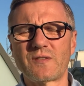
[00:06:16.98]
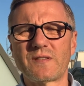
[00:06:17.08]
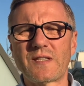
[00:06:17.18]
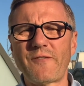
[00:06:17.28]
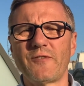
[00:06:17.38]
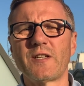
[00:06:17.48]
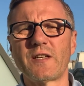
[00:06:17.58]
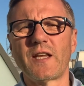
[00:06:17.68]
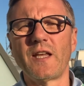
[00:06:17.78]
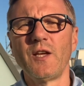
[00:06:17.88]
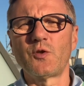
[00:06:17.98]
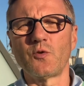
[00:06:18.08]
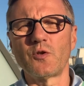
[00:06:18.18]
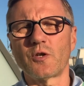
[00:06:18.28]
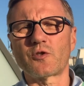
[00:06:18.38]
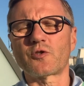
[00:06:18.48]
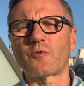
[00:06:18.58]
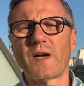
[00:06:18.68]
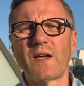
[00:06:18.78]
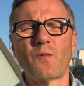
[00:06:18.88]
definitely do not
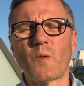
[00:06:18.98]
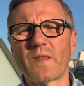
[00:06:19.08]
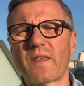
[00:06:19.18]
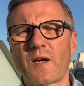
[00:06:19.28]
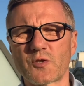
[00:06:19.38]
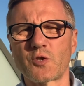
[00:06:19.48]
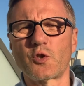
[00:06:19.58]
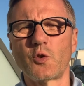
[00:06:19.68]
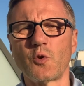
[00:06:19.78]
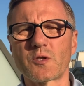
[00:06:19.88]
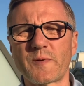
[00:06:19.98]
try 1,000 tools,